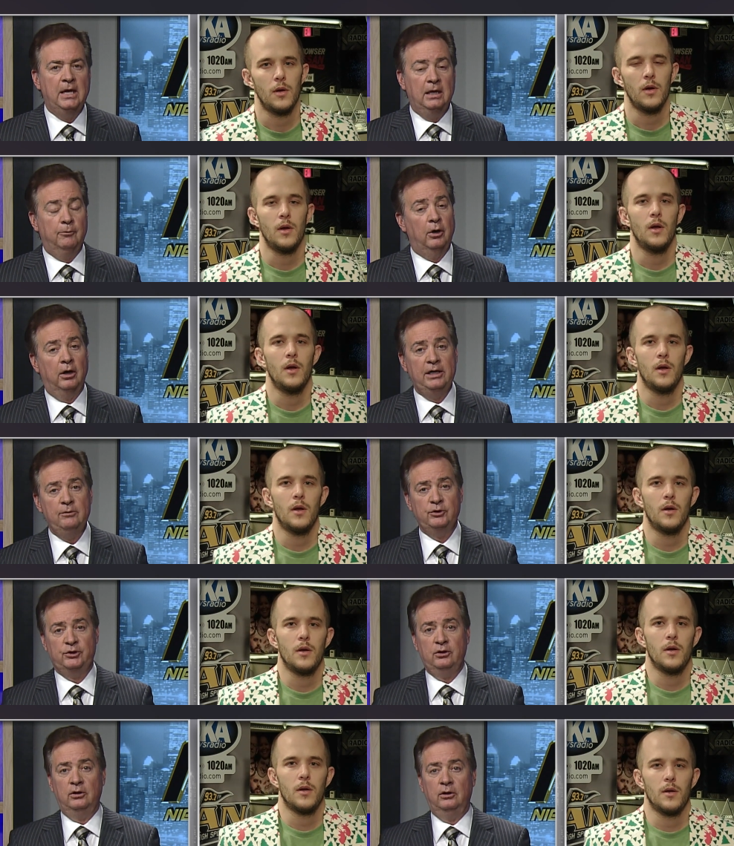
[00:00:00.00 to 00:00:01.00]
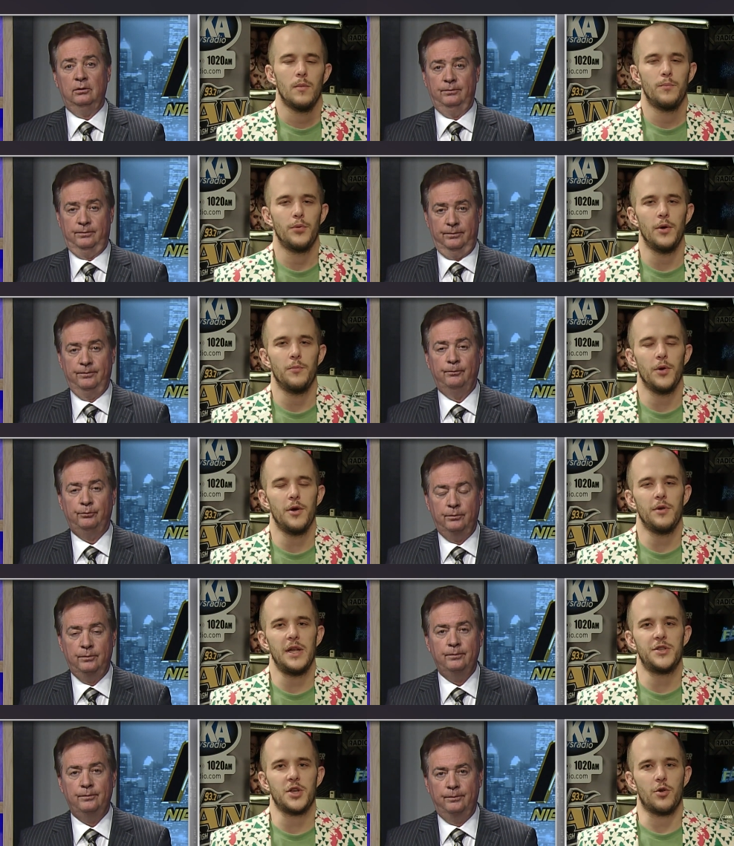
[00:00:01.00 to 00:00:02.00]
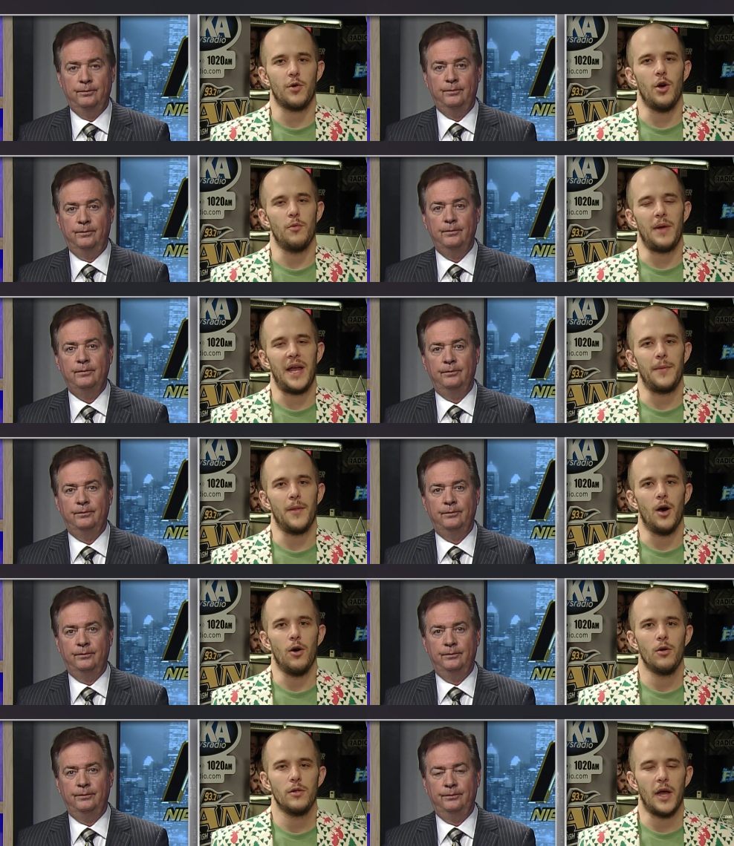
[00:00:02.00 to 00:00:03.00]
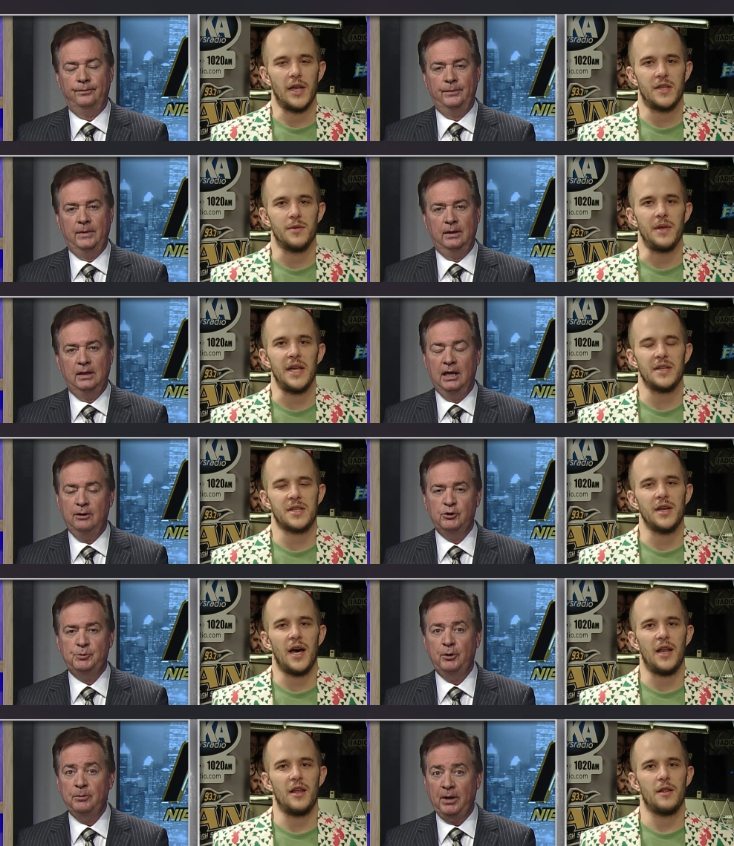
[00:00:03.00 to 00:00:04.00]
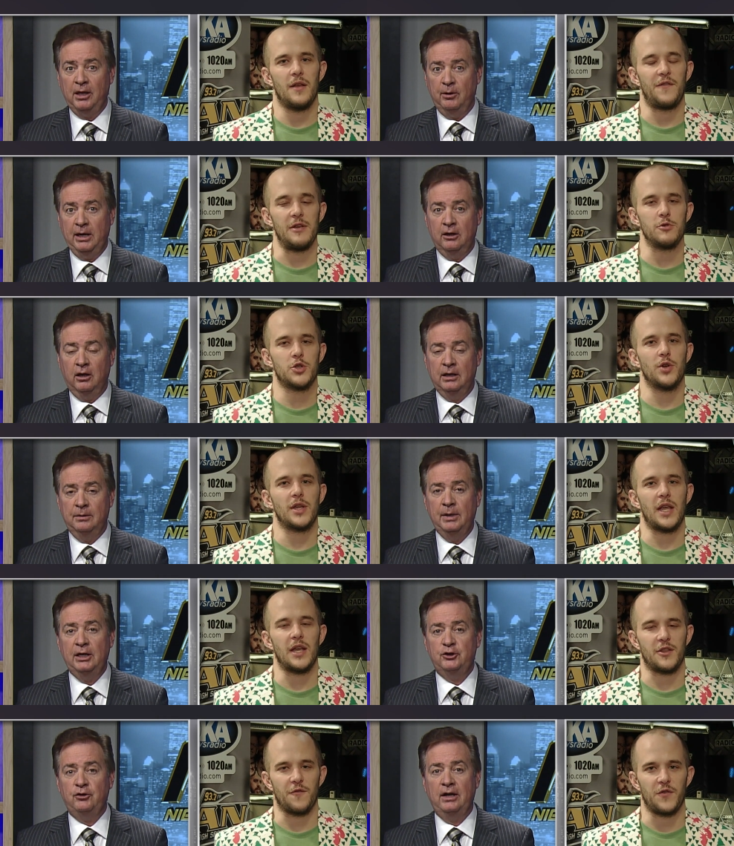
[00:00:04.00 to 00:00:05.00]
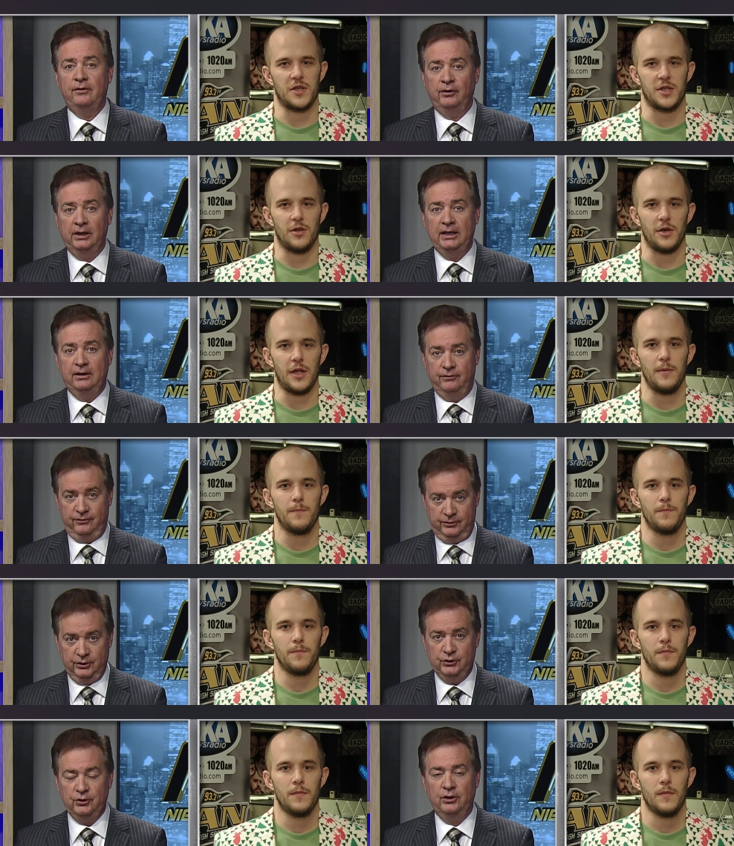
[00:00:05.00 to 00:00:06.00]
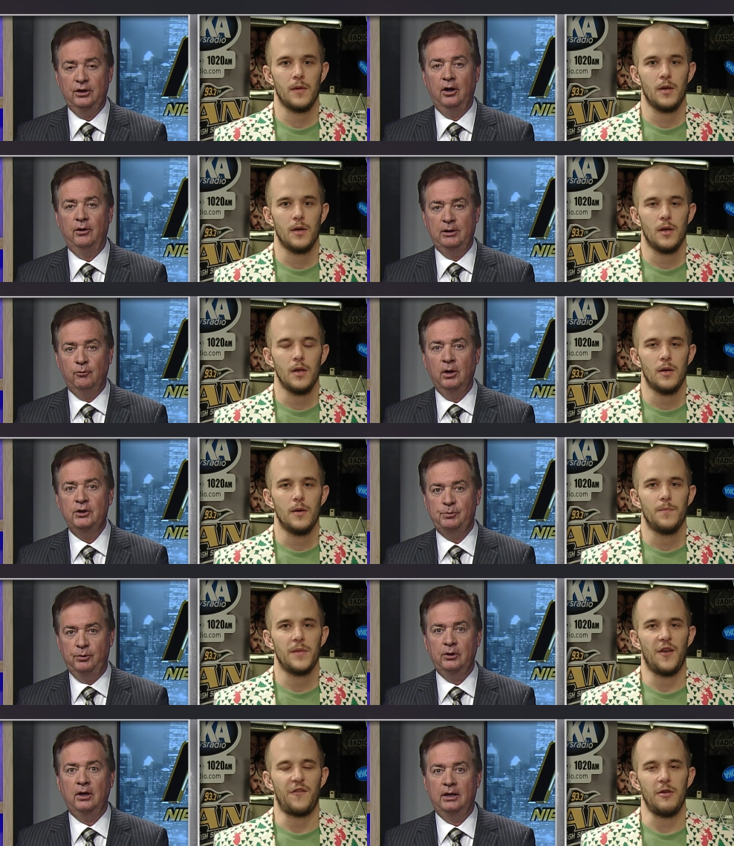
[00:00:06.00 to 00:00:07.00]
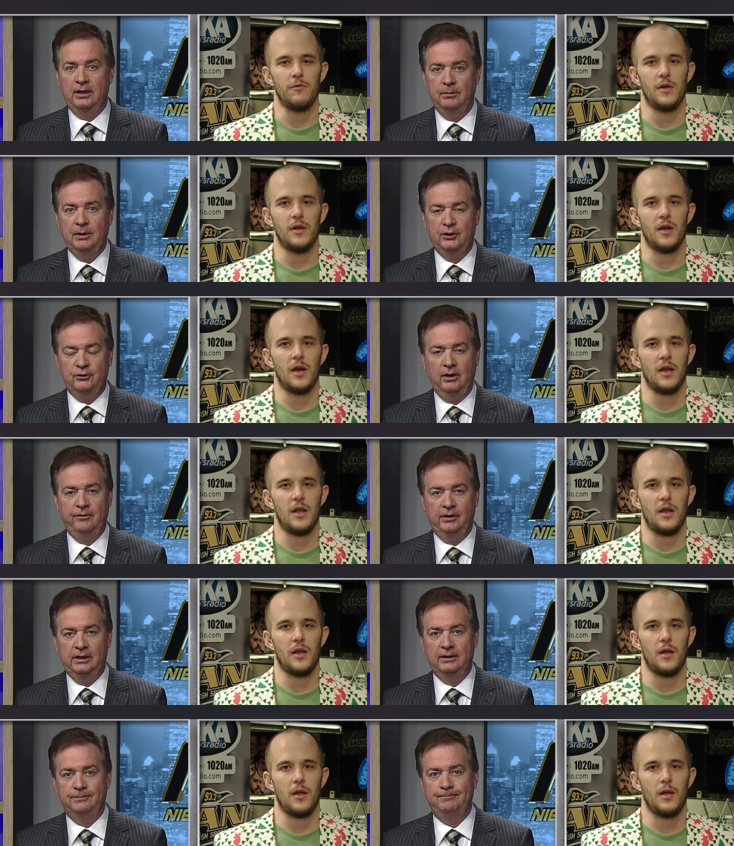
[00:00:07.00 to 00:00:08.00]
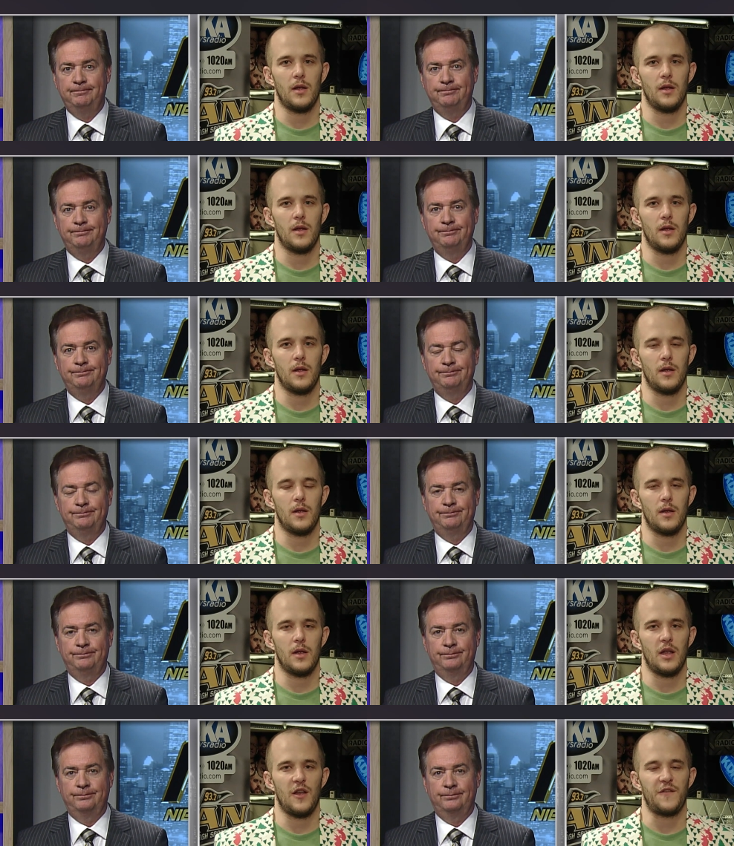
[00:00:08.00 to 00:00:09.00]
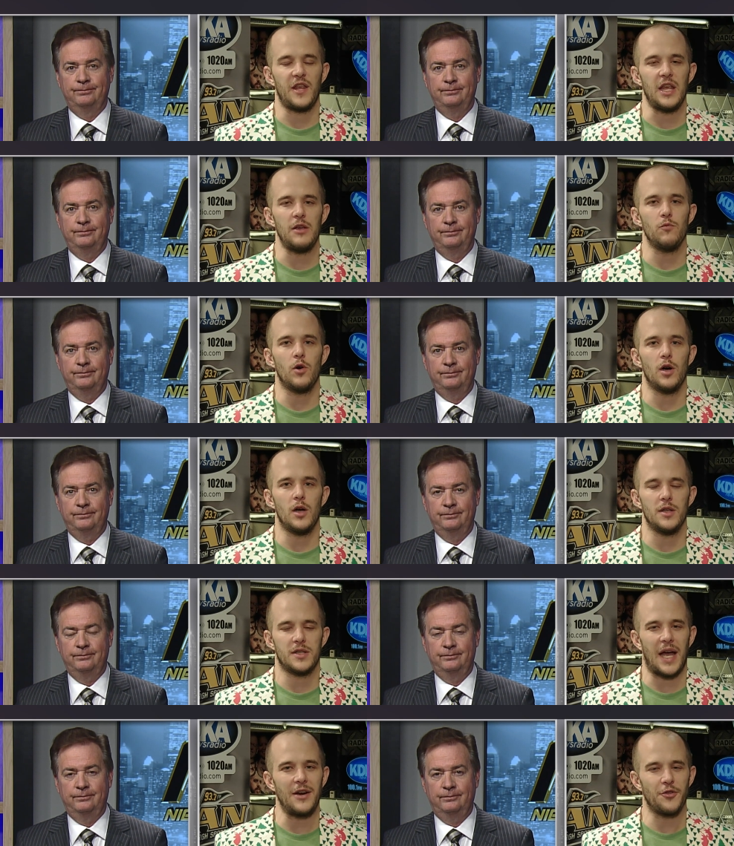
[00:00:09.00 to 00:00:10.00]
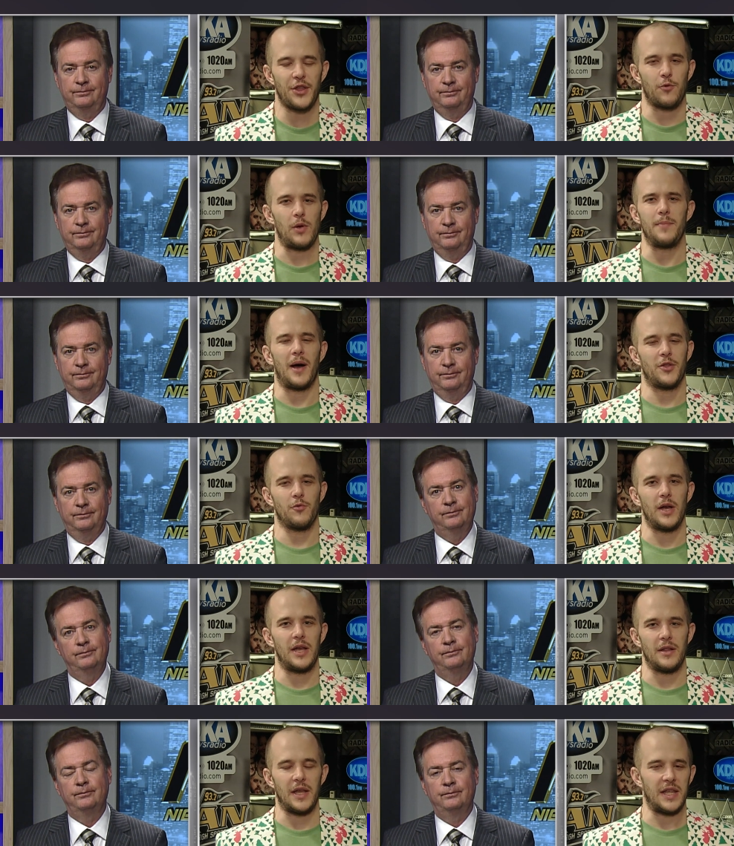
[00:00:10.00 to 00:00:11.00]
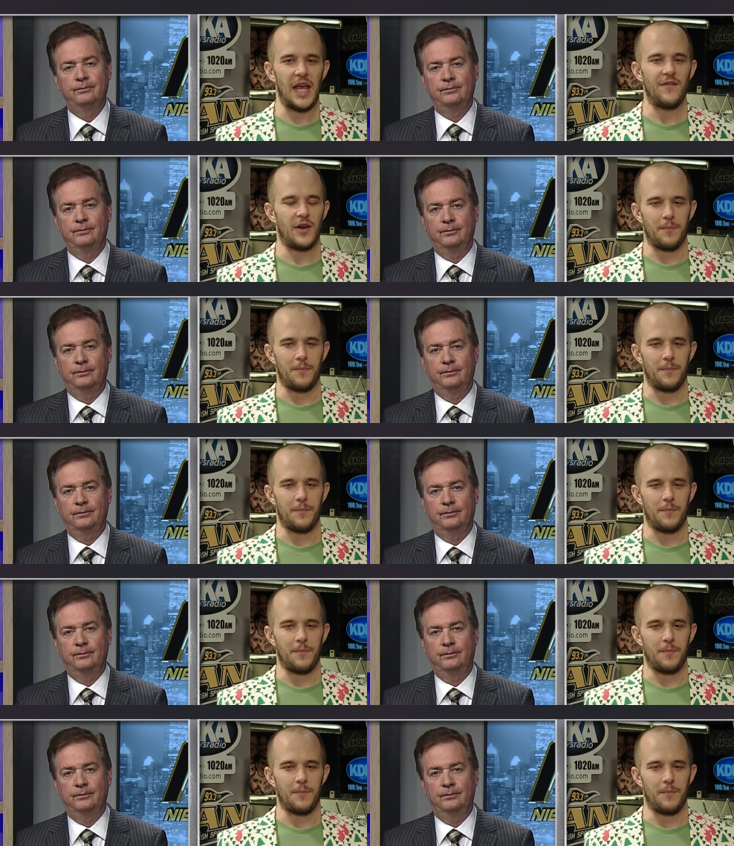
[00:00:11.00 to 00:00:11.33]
Speaker 1: the only. Well, he was. Britt Br- Reid's a grown man, though. Like to me, it's and he was not, put by the way on, administrative the facility, leave.
Speaker 2: Just so you know, he was put on he, administrative leave
Speaker 1: if he was, I don't think we, by the way, like gave it a